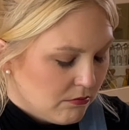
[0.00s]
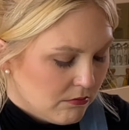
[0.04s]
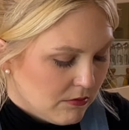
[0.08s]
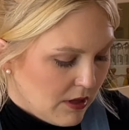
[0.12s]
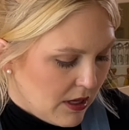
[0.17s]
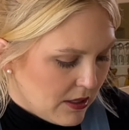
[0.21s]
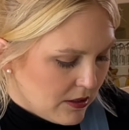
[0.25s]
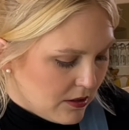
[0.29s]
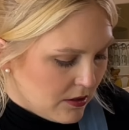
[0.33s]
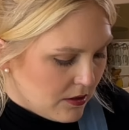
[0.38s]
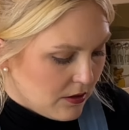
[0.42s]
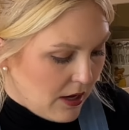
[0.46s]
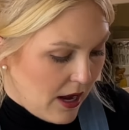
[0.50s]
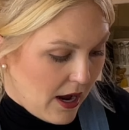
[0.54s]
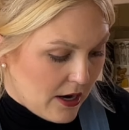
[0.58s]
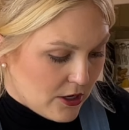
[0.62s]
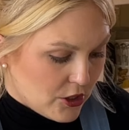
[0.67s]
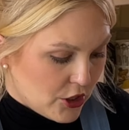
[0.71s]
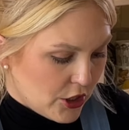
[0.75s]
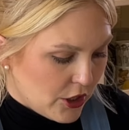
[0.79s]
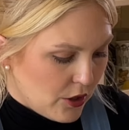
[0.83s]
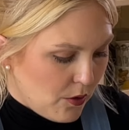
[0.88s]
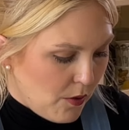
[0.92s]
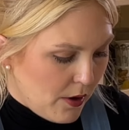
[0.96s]
That's
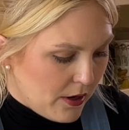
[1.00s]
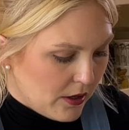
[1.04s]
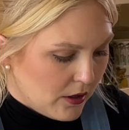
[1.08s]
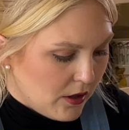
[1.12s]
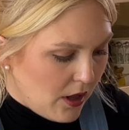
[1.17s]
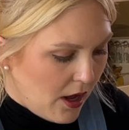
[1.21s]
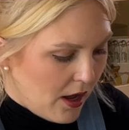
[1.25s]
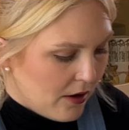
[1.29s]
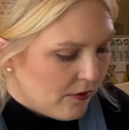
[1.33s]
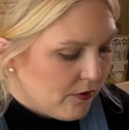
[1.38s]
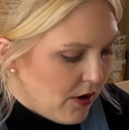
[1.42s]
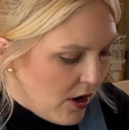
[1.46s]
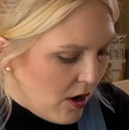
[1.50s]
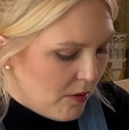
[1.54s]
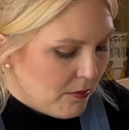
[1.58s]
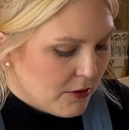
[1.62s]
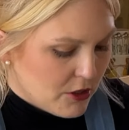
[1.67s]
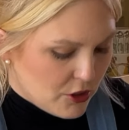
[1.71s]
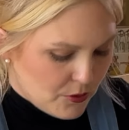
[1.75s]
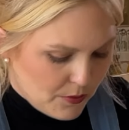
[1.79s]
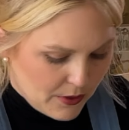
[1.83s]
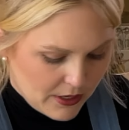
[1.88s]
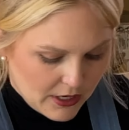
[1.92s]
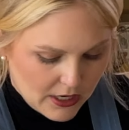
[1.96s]
actually quite a lot for how
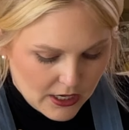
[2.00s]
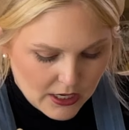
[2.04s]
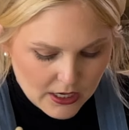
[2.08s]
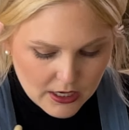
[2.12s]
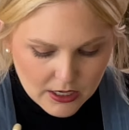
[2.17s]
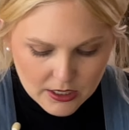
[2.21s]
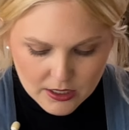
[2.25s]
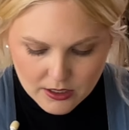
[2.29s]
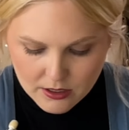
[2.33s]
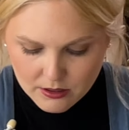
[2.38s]
much we need.